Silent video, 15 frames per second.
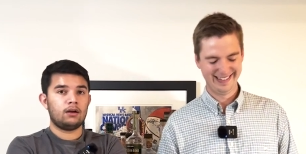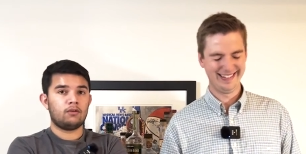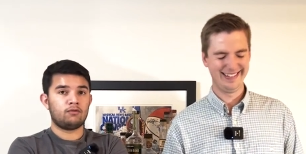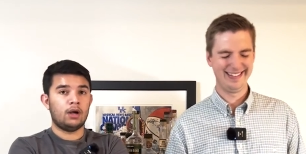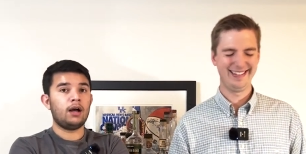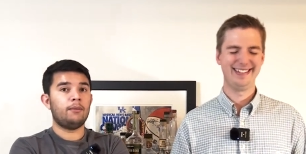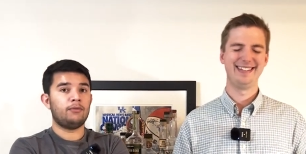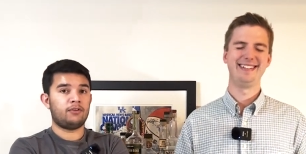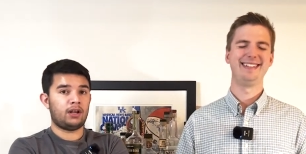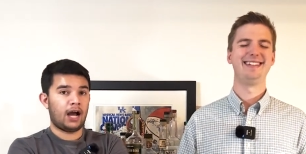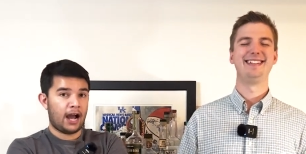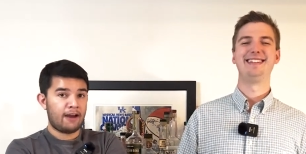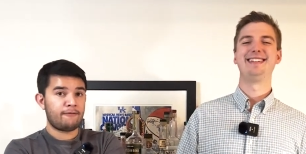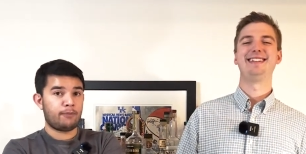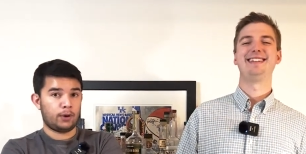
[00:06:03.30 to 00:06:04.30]
Speaker 1: rums that
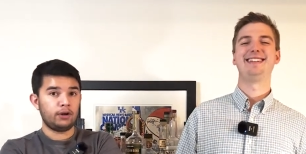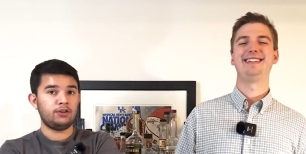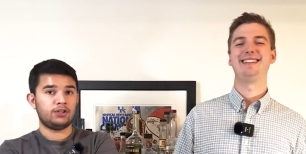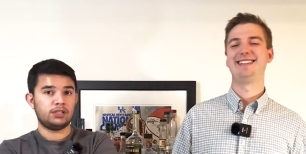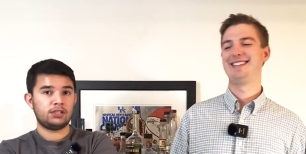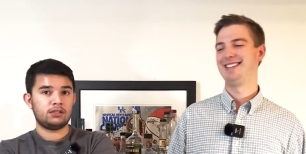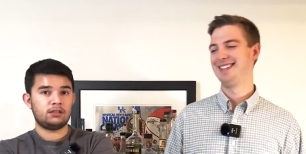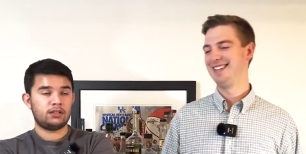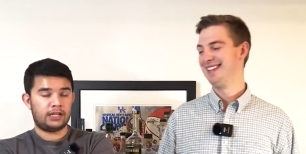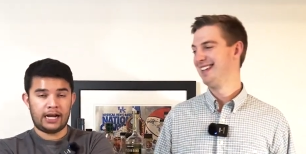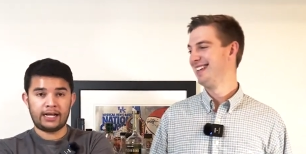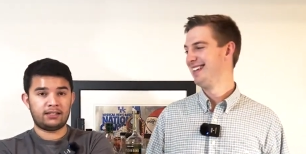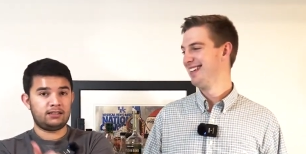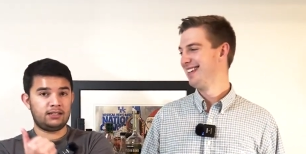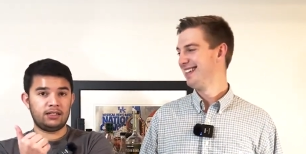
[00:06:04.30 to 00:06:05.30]
I've purchased that
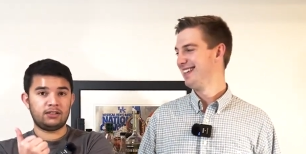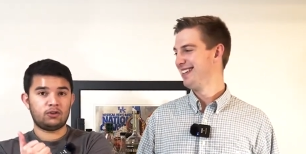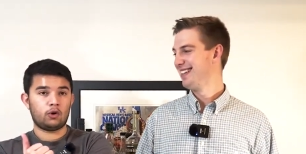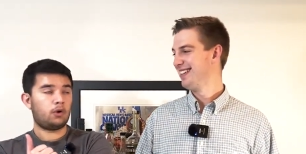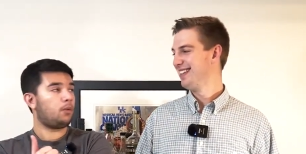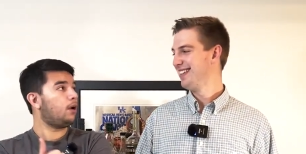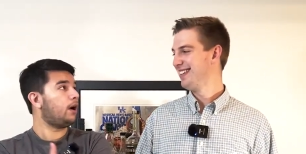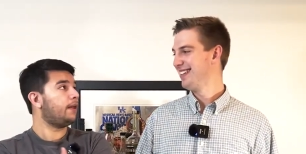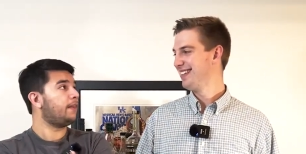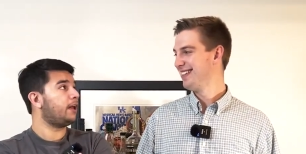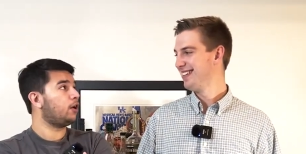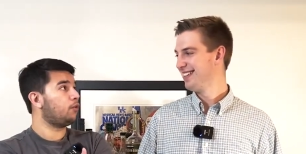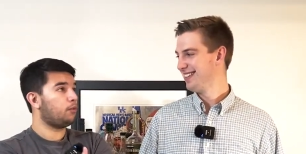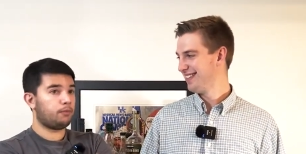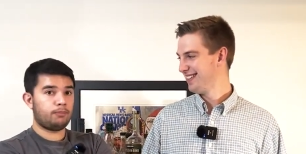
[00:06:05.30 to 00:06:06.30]
I see in Total Wine that
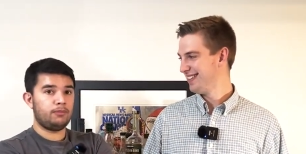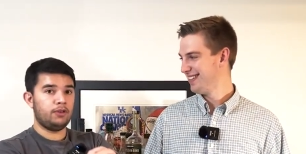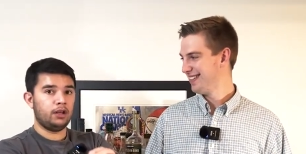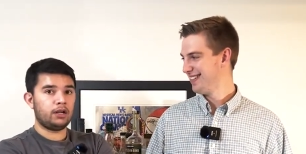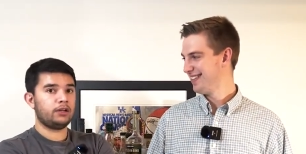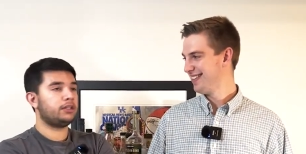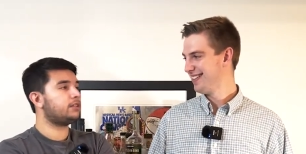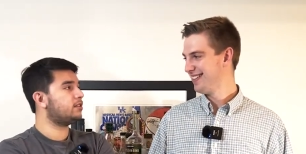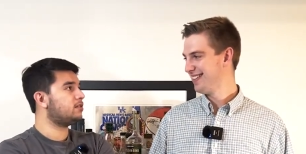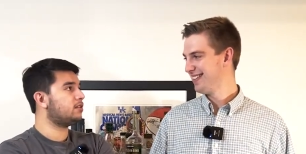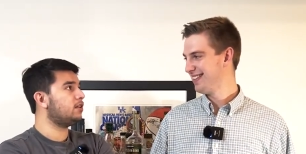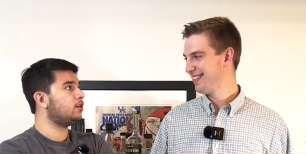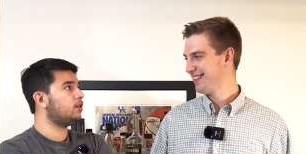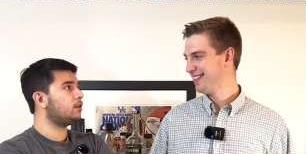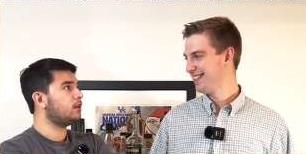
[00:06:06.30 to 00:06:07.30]
are literally
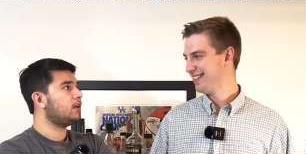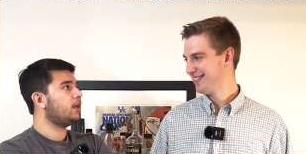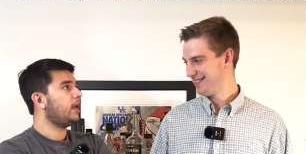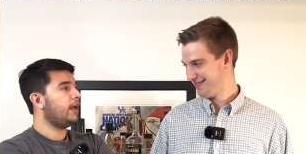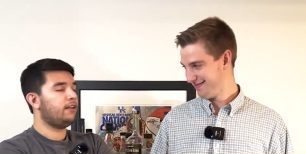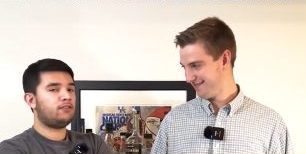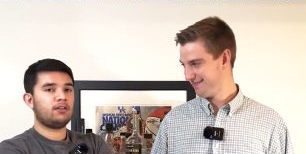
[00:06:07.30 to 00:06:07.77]
distilled in